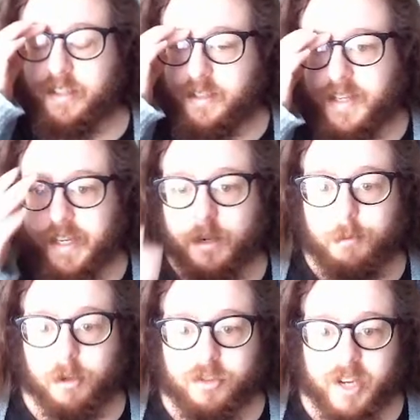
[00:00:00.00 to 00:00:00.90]

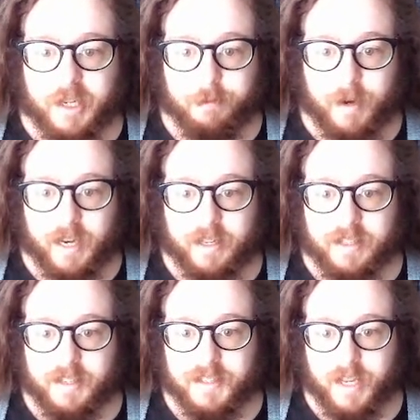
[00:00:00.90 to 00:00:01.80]
tickable checkbox
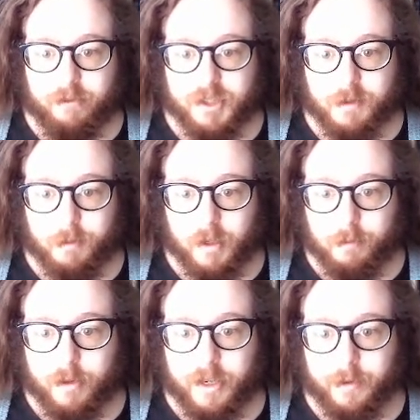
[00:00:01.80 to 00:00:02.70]
instead of just a bullet
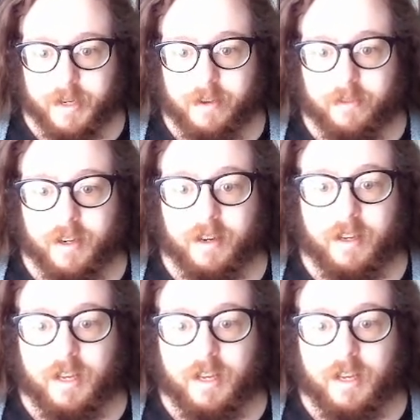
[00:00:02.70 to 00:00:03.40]
point or whatever.